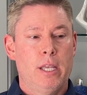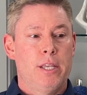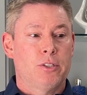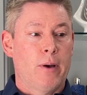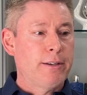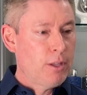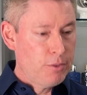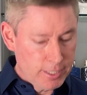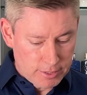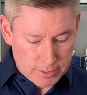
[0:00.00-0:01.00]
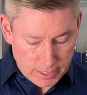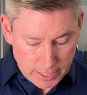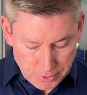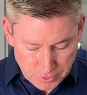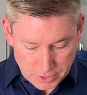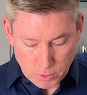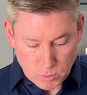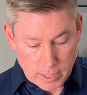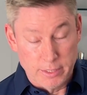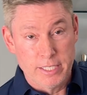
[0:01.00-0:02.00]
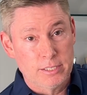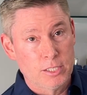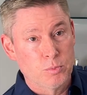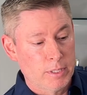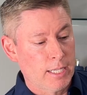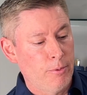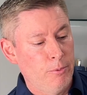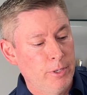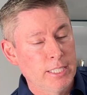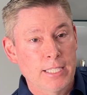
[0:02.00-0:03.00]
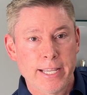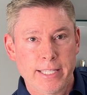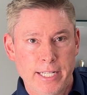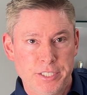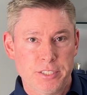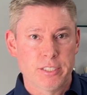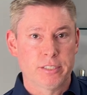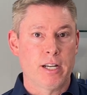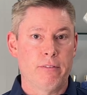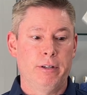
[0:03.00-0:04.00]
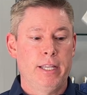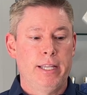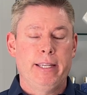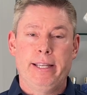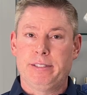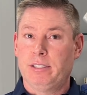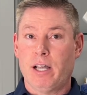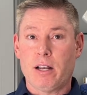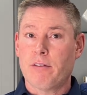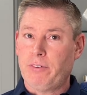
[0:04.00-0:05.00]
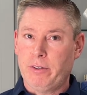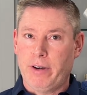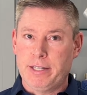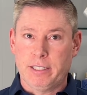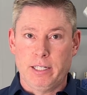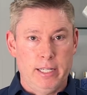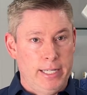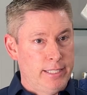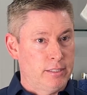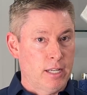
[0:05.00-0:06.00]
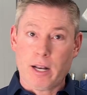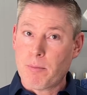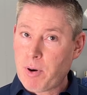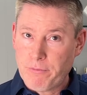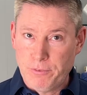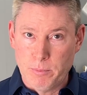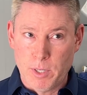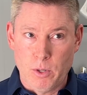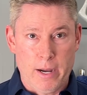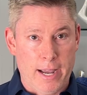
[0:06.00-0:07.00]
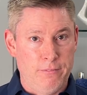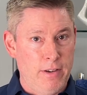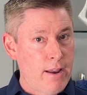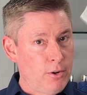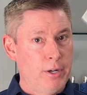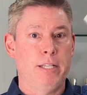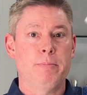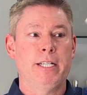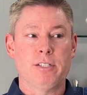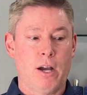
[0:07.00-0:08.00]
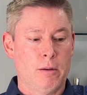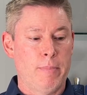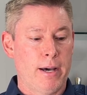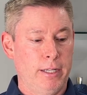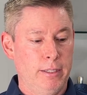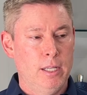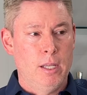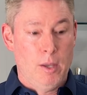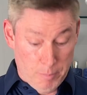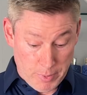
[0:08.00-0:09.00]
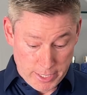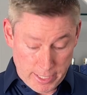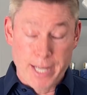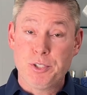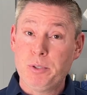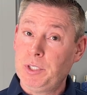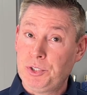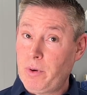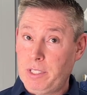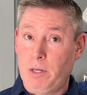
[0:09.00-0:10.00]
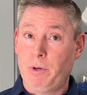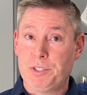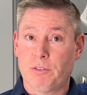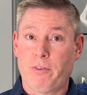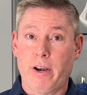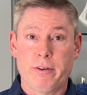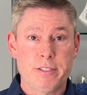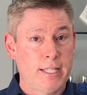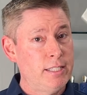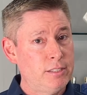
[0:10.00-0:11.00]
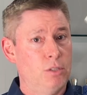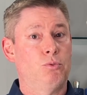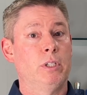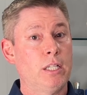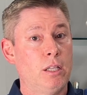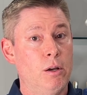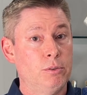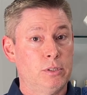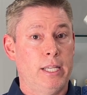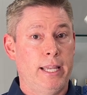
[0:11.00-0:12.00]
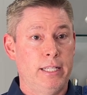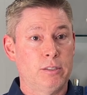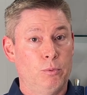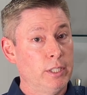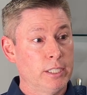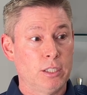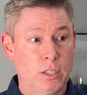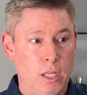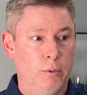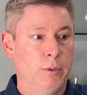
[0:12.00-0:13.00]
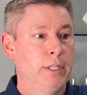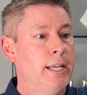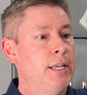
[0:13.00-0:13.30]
So I don't know, this is an interesting one. This is one that I really like and I just discovered. It's not on Fragrantica, it's not on Parfumo. I've never heard anybody talk about it, but I do enjoy the original fragrance, and this is really close and it's a really good clone.